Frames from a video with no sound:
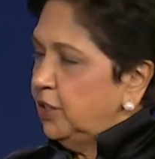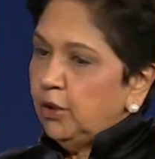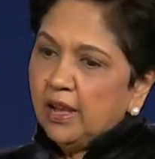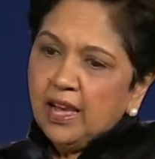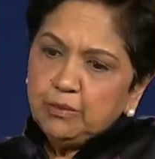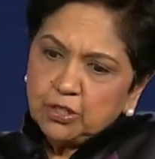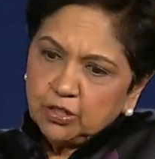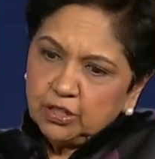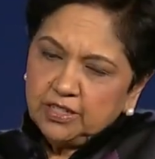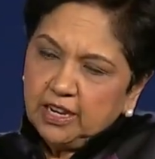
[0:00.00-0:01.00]
So I'm just
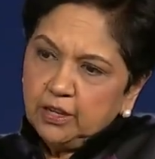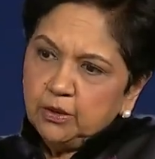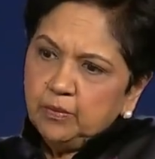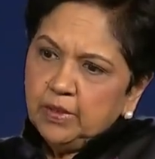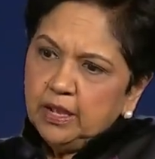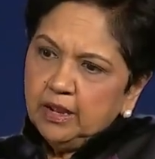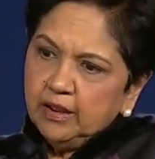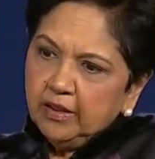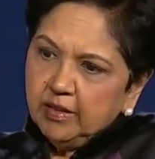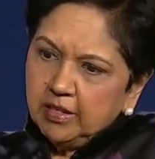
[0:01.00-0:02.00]
going to tell you,
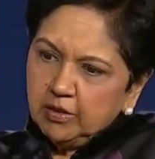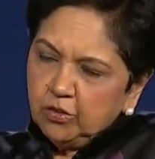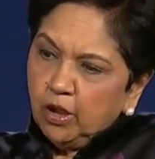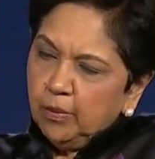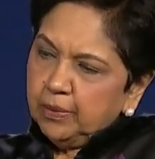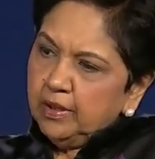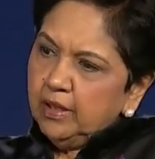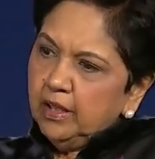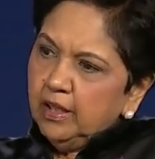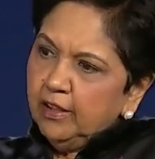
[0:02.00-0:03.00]
the top,
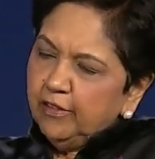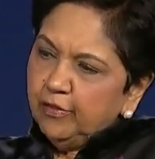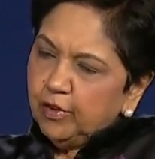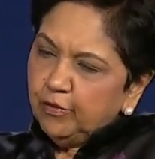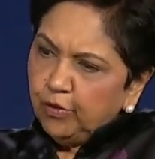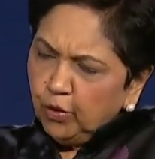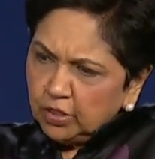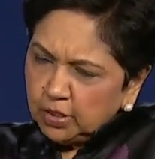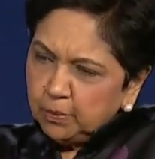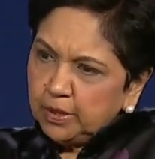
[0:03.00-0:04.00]

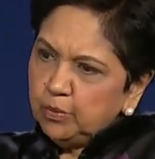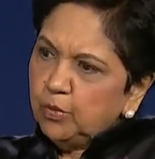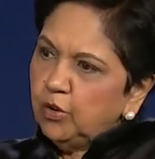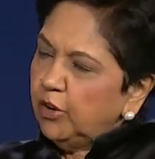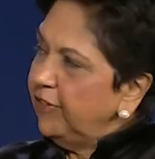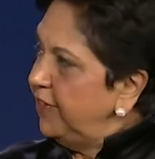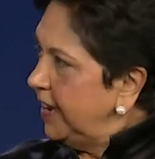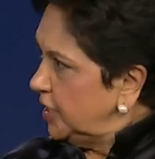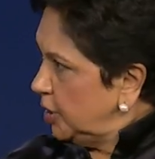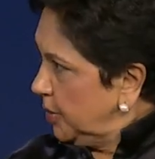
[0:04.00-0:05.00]
focus a bit more on
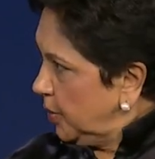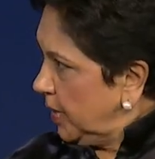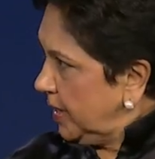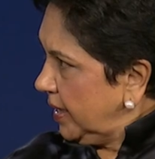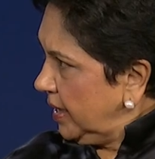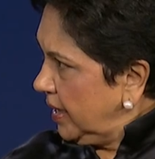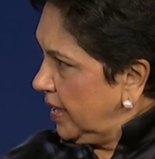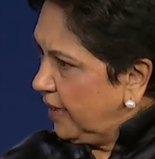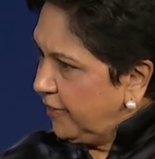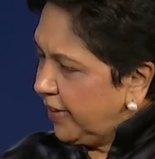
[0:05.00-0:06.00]
flexible working.
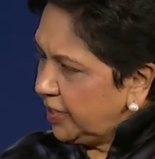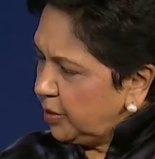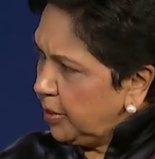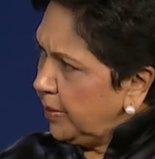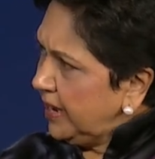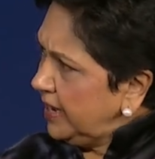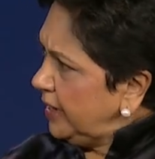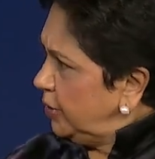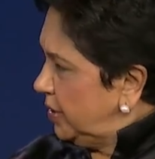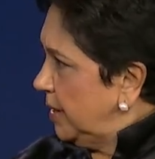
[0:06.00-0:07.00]
Flexible might
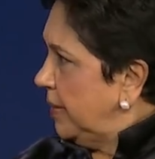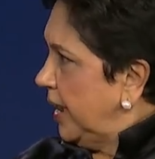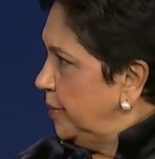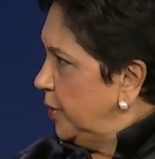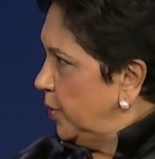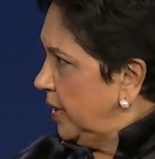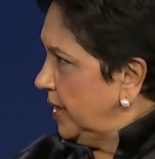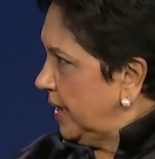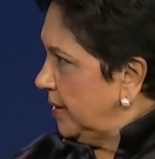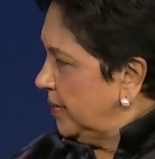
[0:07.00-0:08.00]
lead to some hybrid
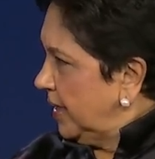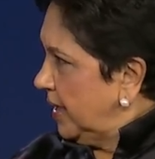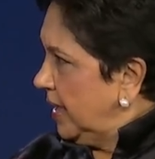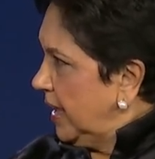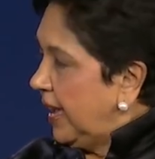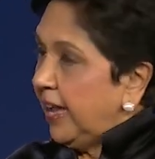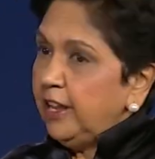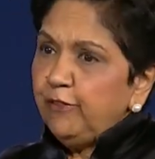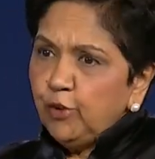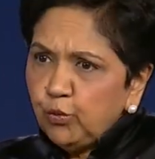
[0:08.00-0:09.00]
working. And if you